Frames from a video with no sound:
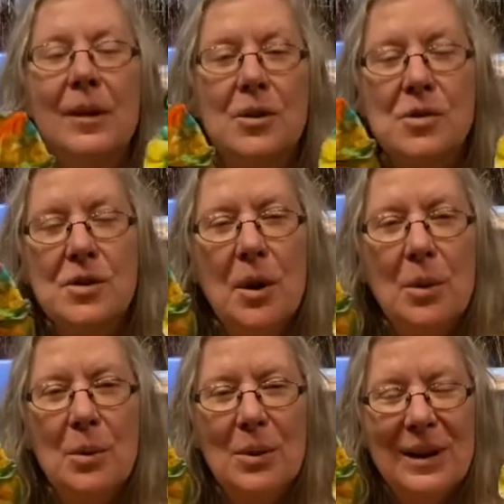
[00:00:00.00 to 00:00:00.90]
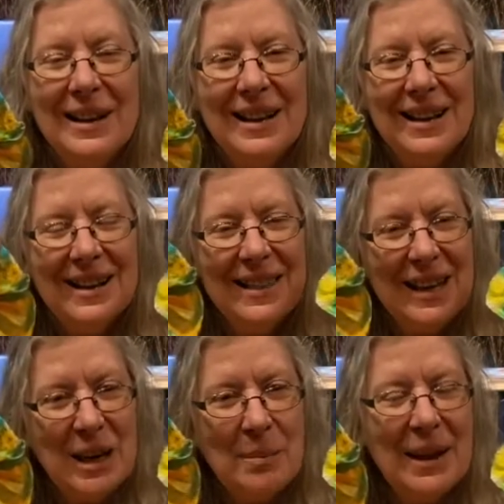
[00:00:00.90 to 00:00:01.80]
So
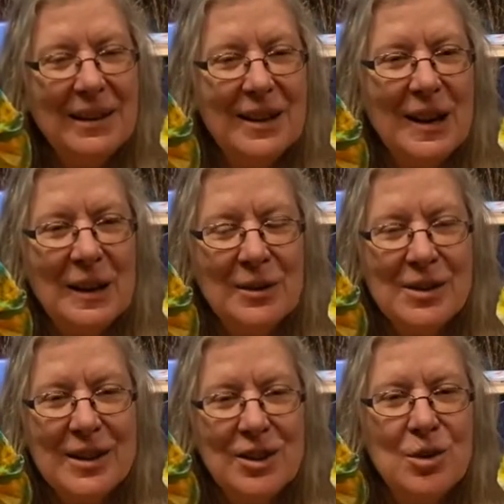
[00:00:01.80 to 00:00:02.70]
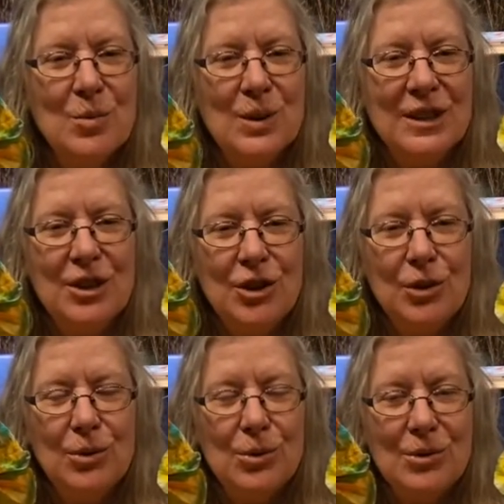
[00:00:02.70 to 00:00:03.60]
think about the colors that you want to
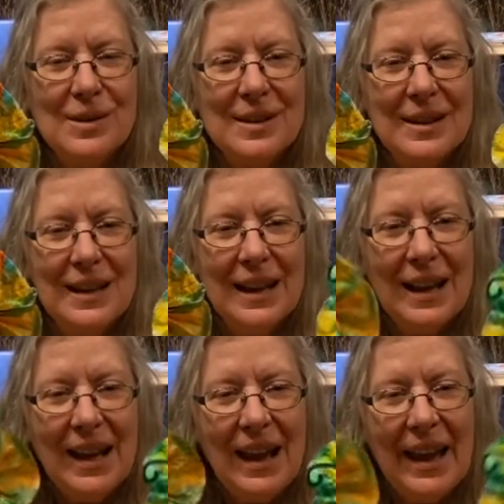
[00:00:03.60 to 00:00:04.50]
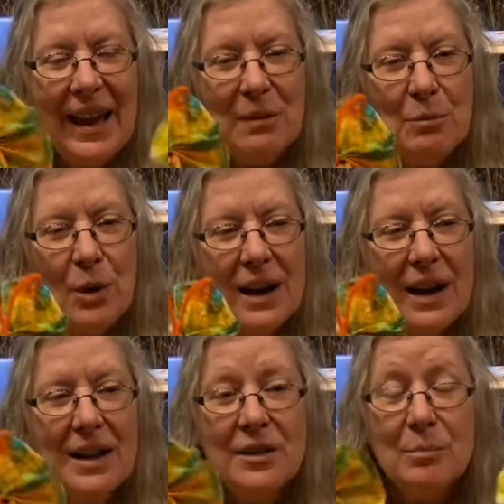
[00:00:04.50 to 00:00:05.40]
use and what
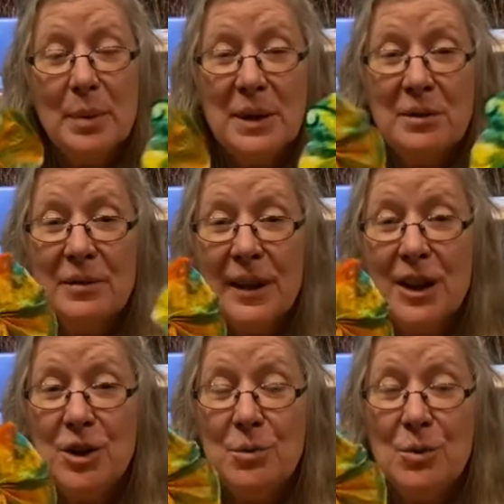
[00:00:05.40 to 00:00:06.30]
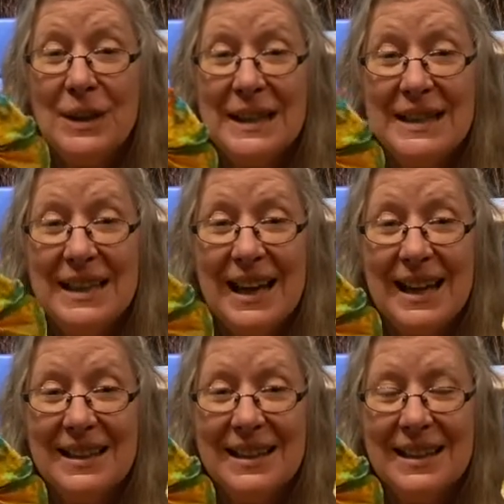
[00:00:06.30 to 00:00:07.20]
kind of butterfly you want at the
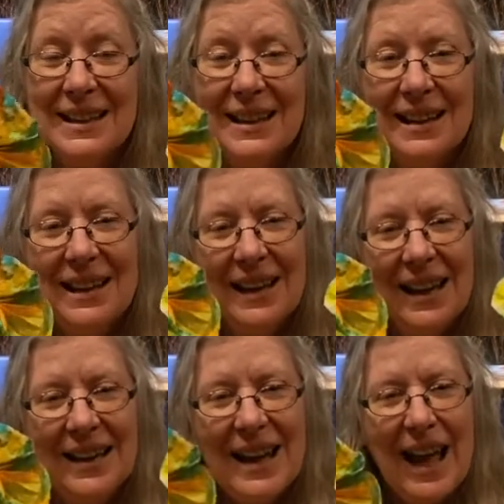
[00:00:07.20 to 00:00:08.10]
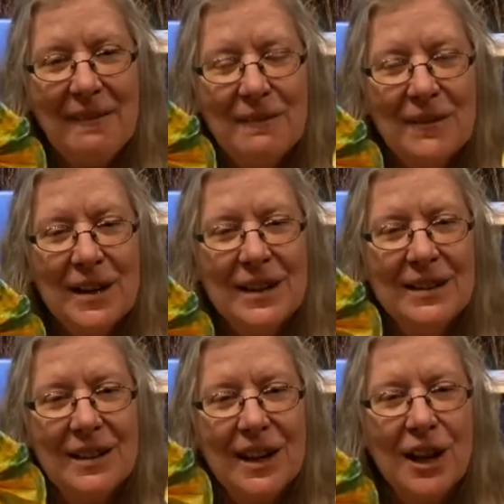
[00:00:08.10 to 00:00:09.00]
end. And have fun
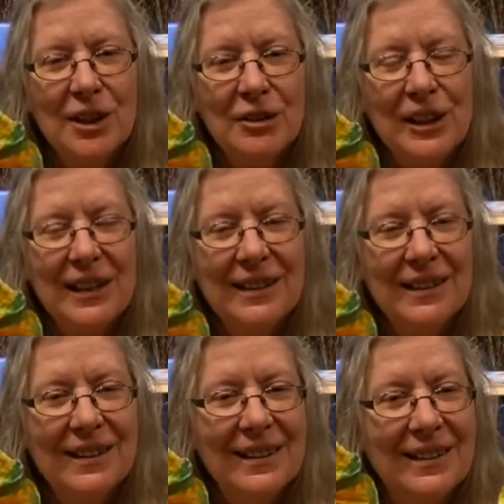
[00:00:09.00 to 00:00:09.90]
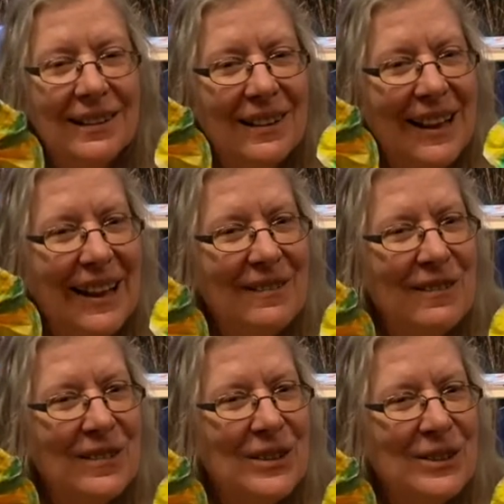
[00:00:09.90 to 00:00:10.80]
coloring
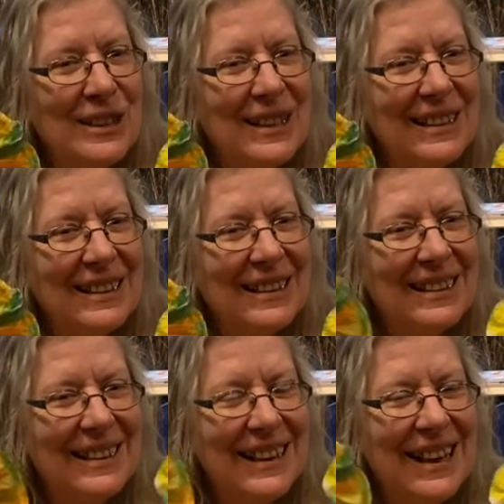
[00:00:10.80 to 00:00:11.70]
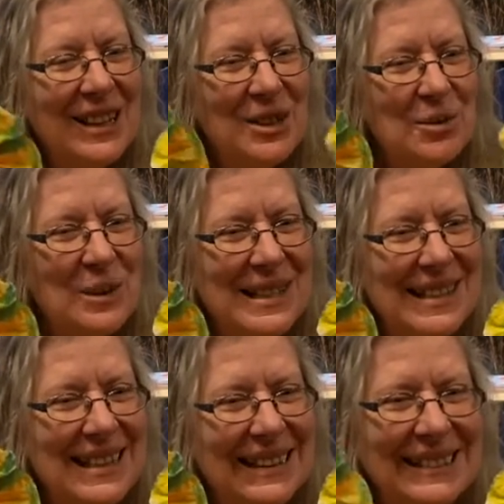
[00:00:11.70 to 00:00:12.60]
and folding and
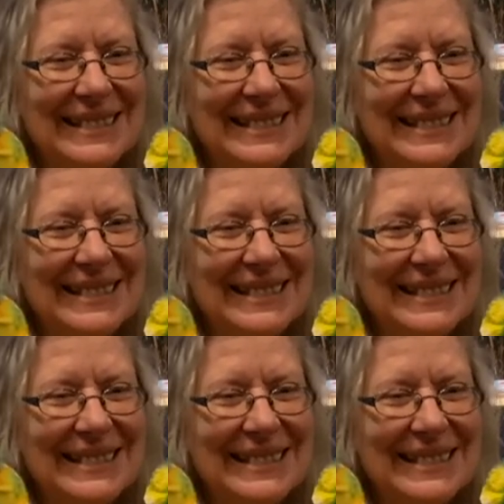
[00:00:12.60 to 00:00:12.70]
twisting.